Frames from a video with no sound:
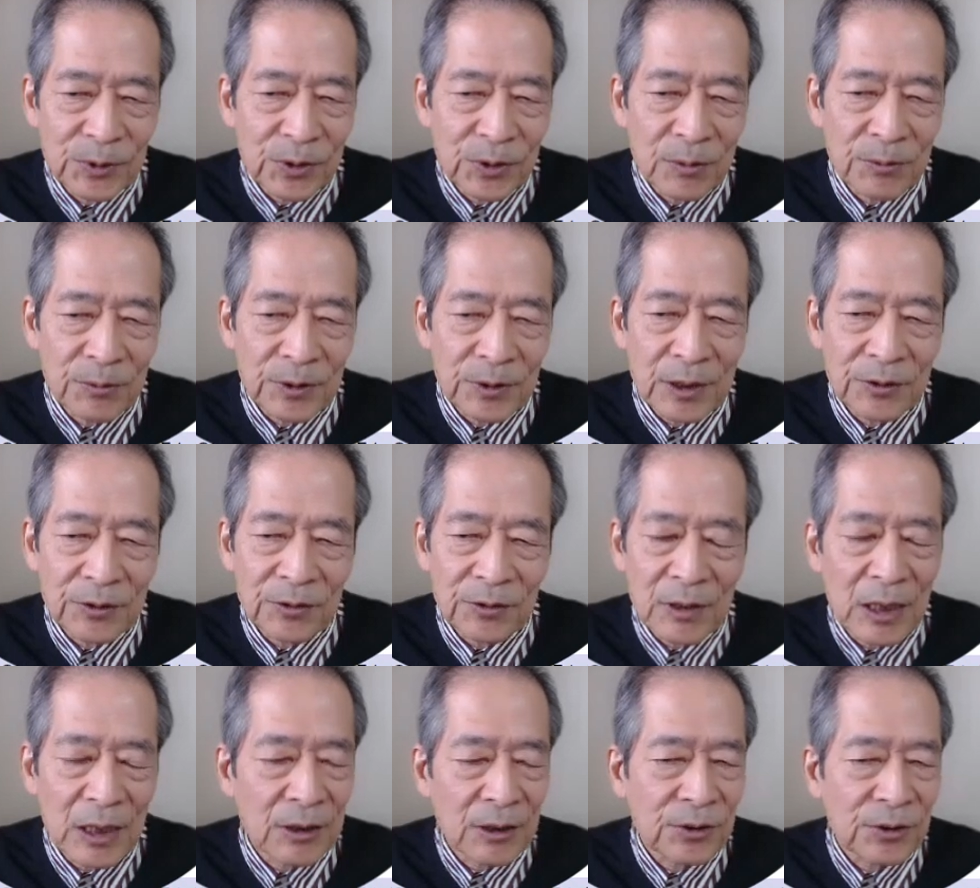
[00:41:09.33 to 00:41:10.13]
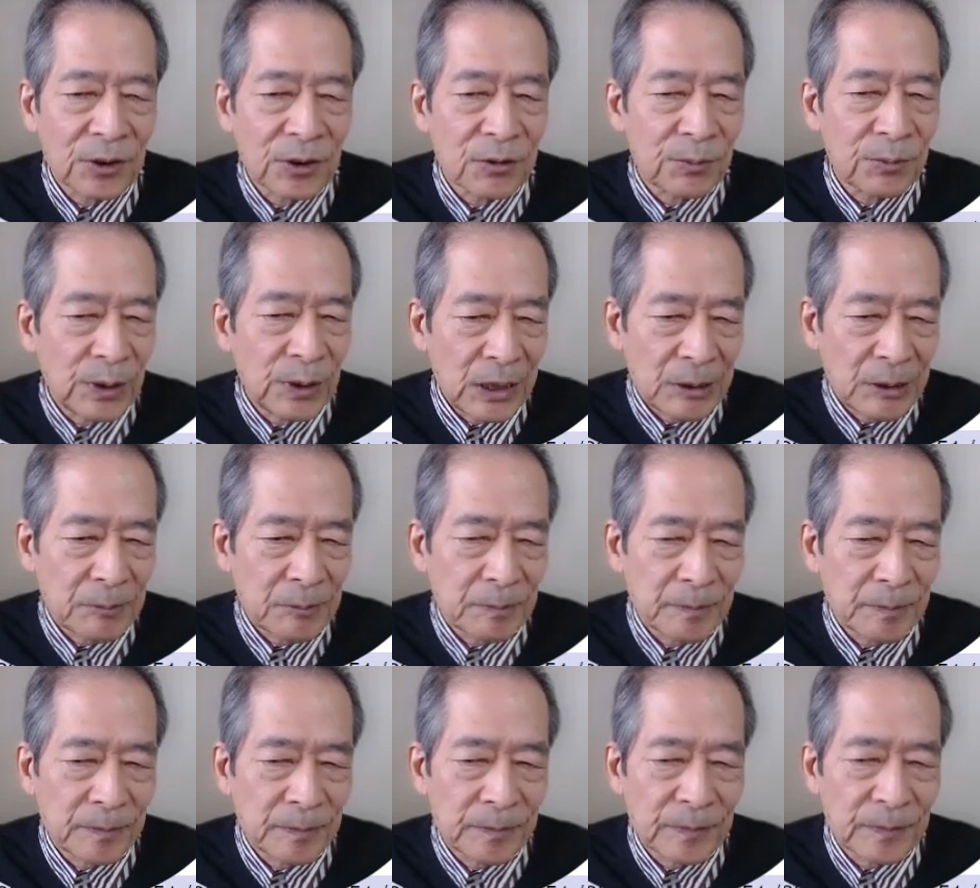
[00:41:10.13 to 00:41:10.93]
the structure B.
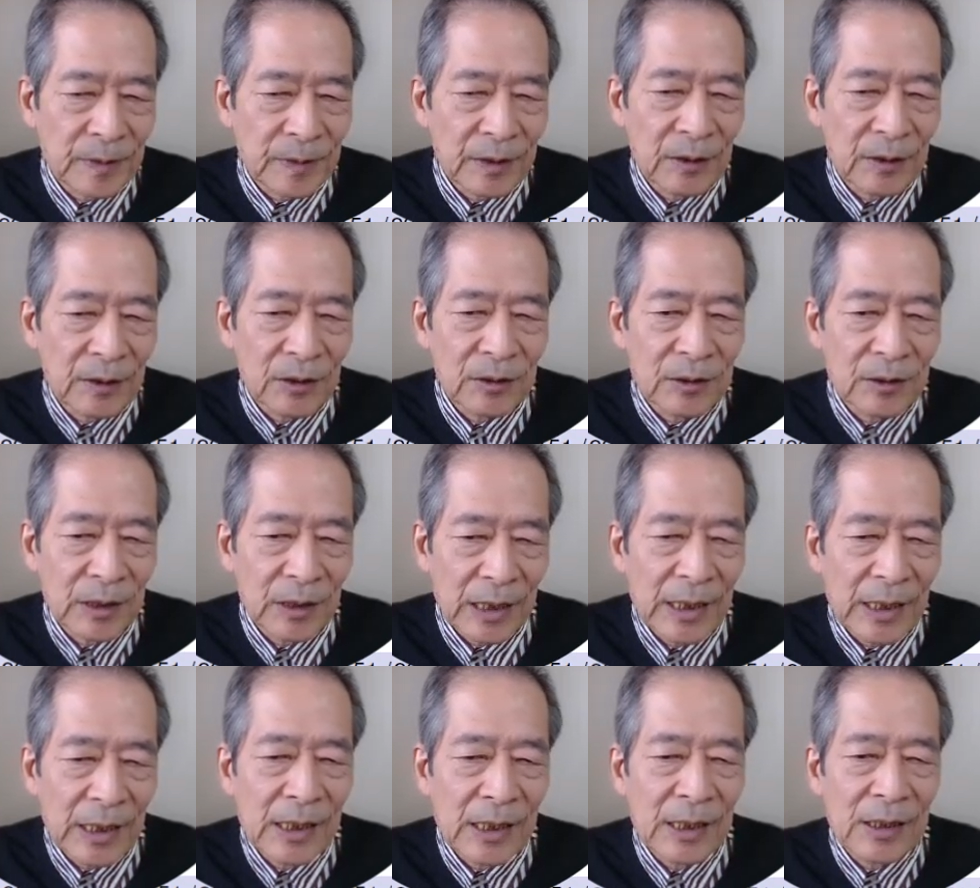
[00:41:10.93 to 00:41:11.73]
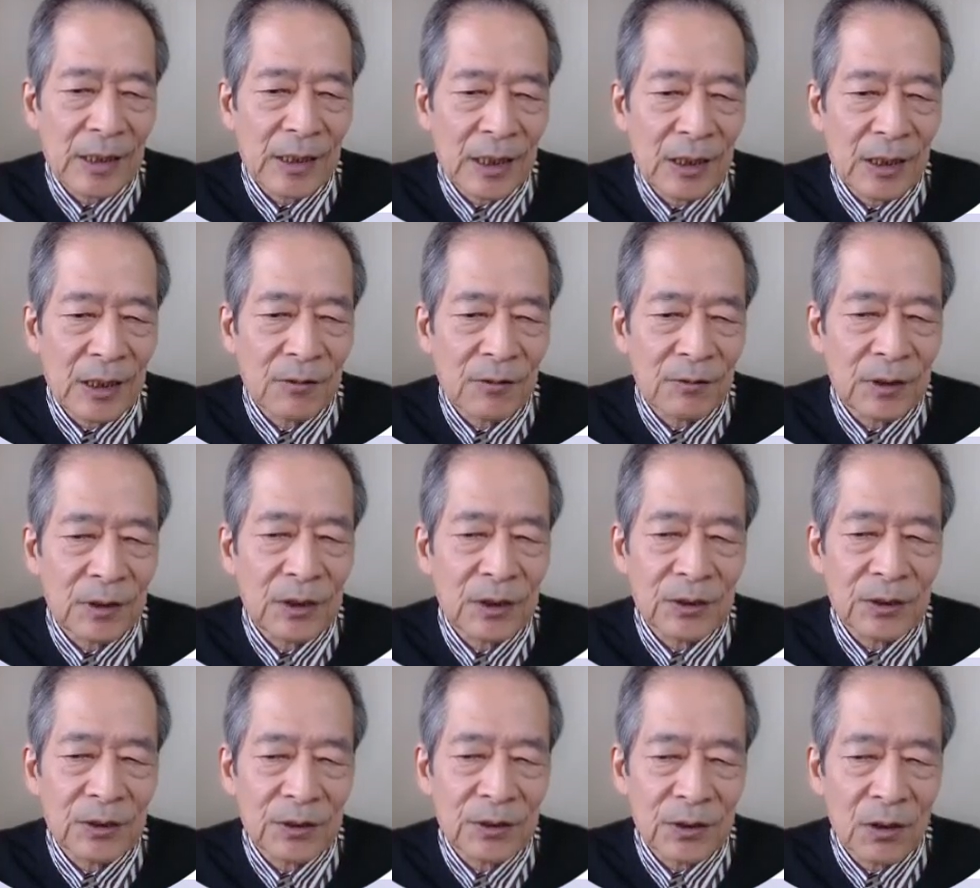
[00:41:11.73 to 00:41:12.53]
And then we
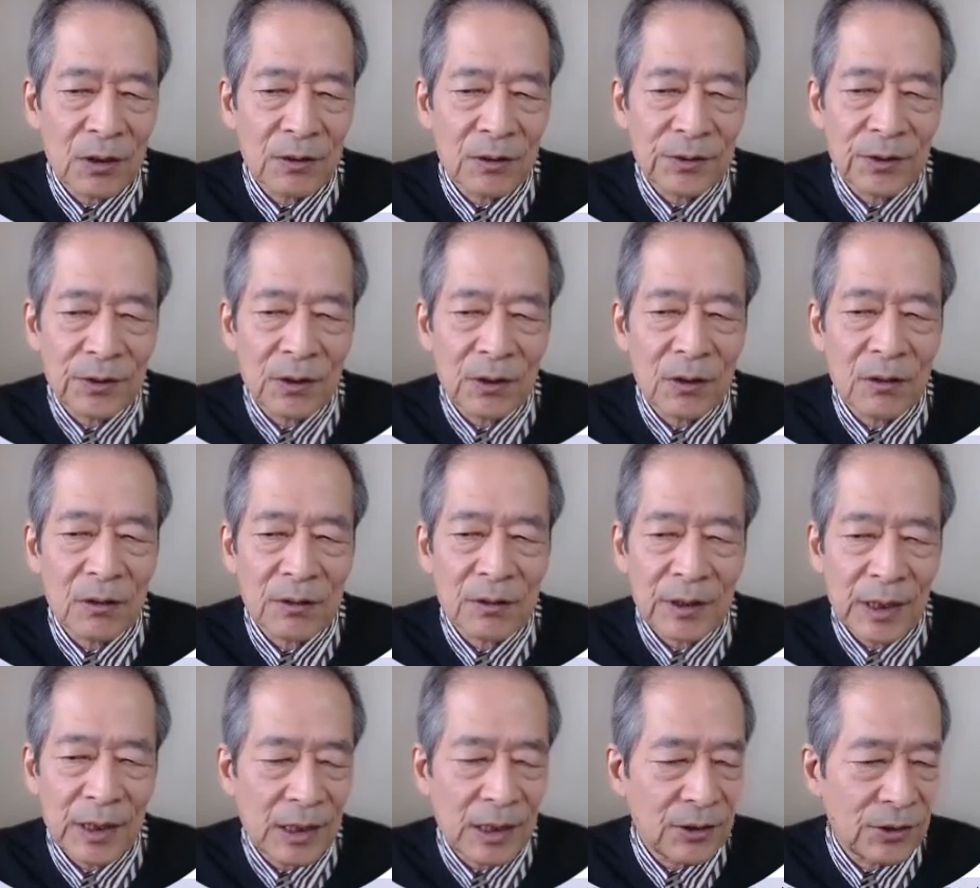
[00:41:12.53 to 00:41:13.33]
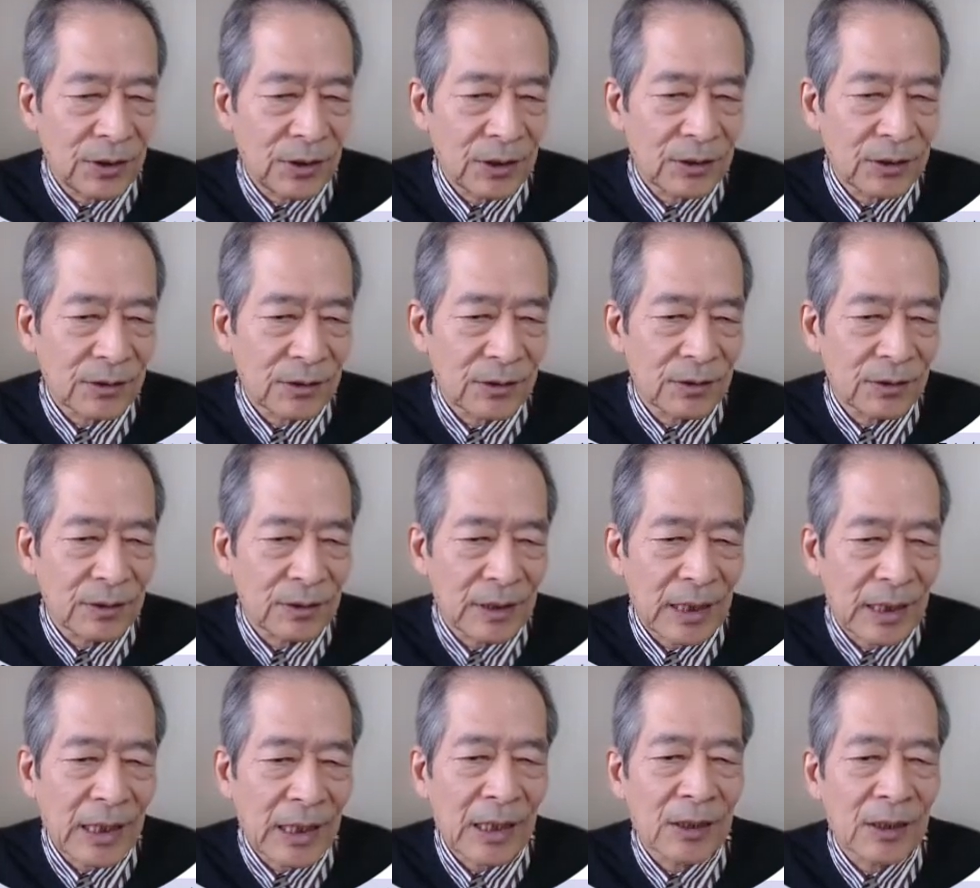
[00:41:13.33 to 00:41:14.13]
exhaust all cases.
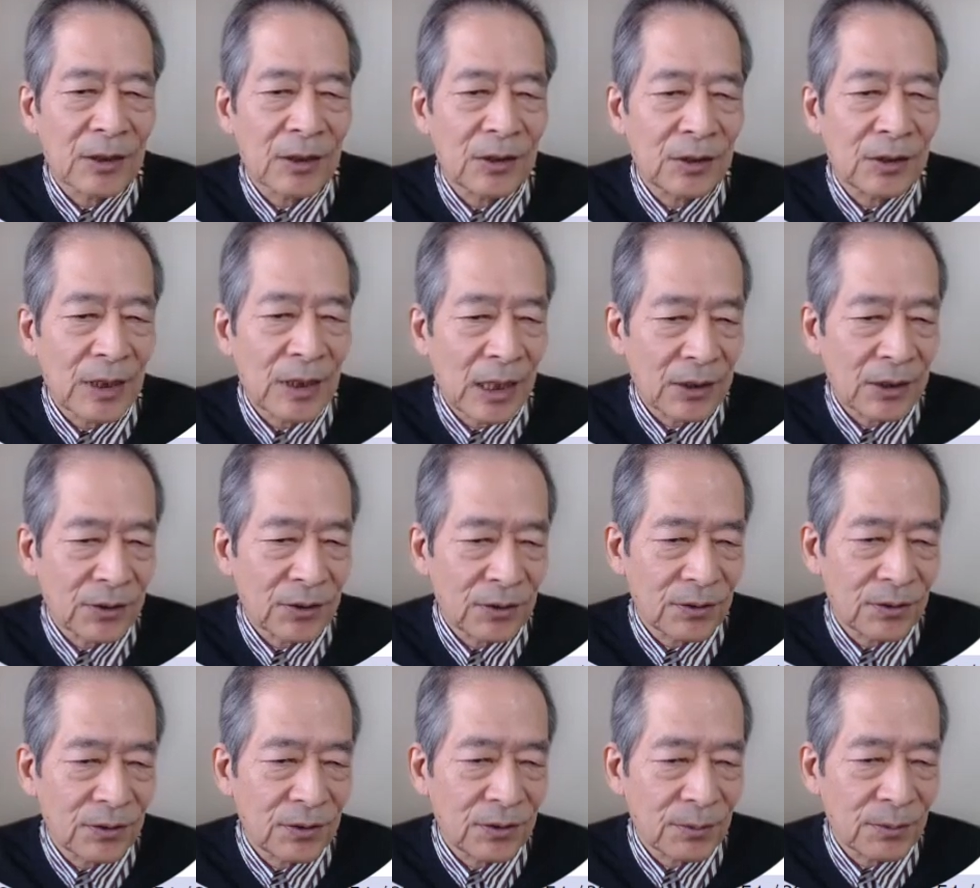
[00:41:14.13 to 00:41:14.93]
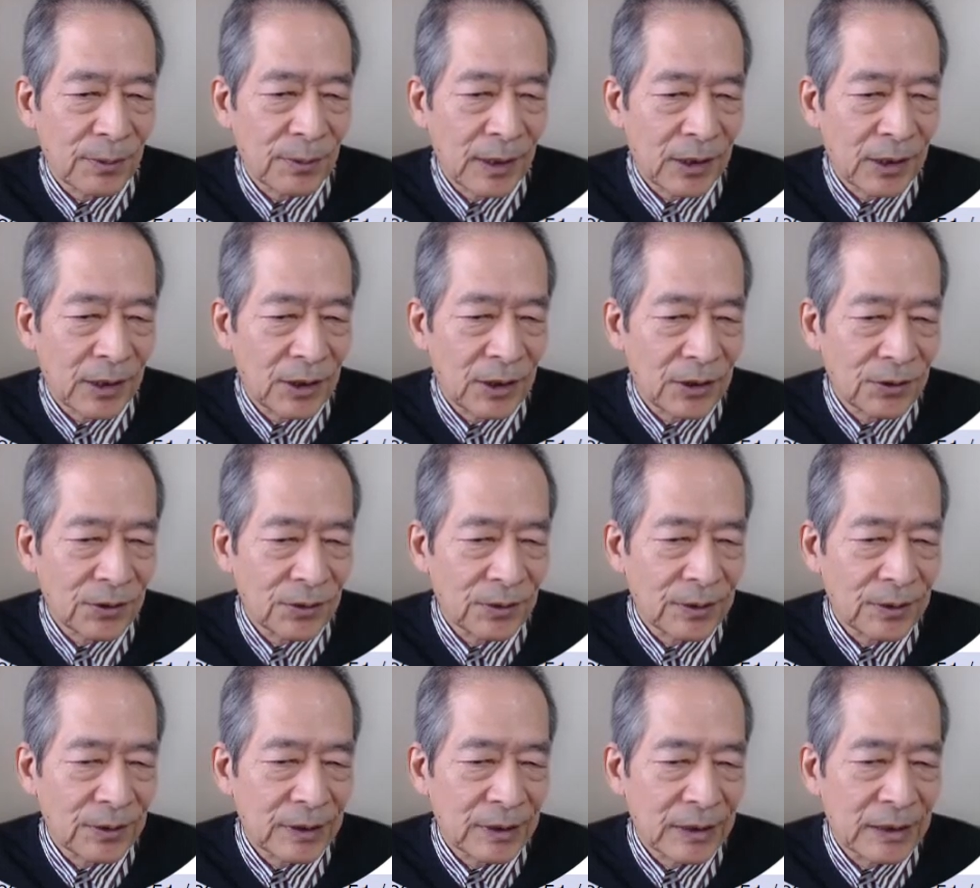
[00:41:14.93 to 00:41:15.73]
And induction is by this
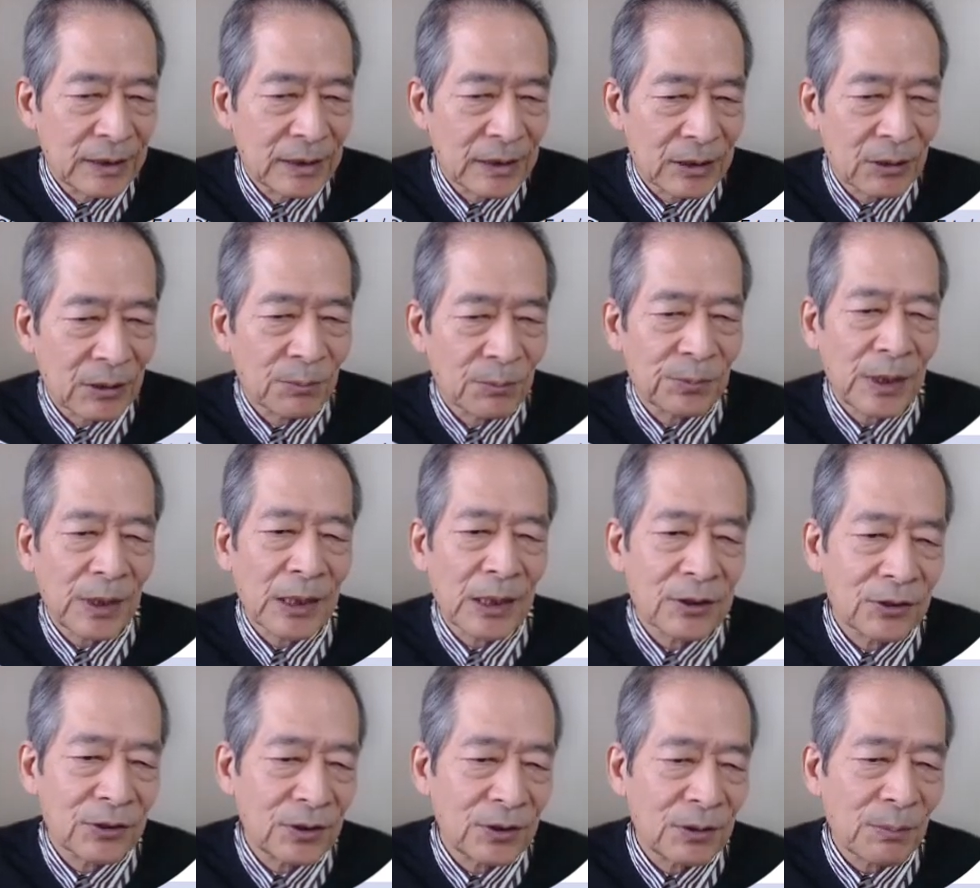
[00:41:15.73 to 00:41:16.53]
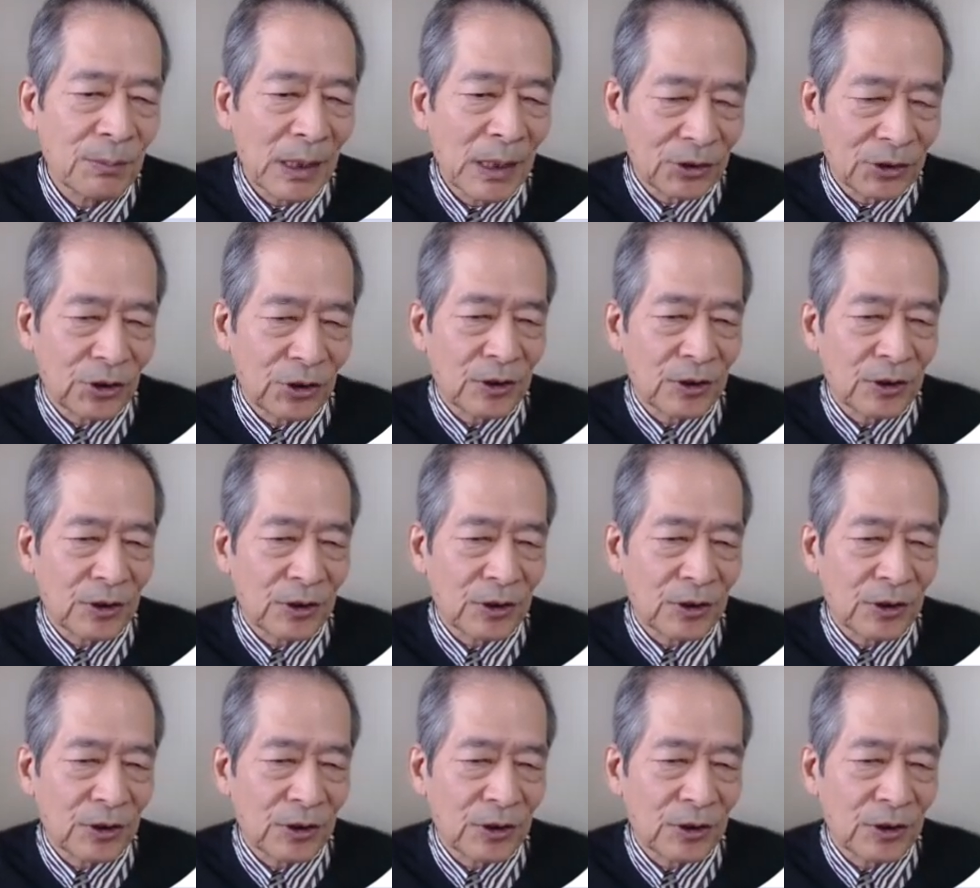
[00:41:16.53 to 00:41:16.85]
complexity measure.